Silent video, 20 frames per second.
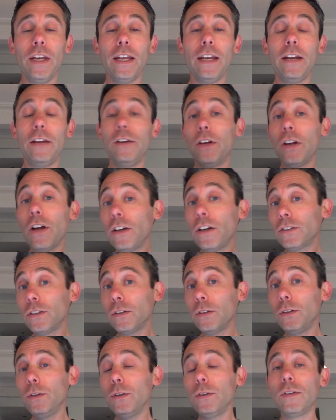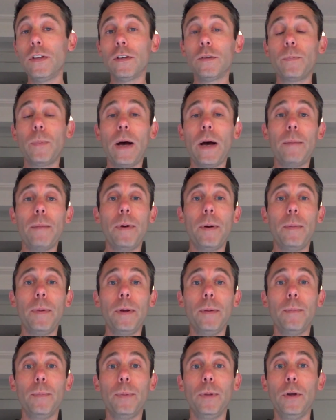Now you can also use this pop-up
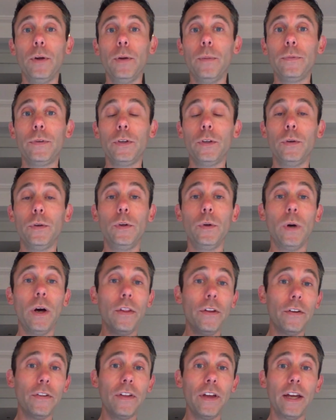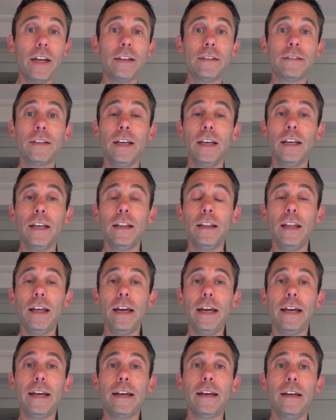in Bloom to do other things
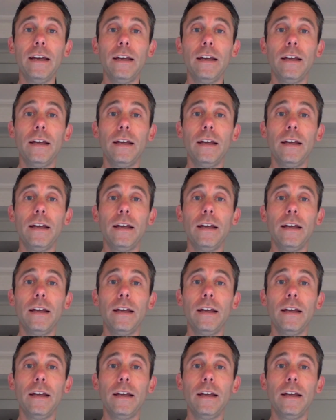like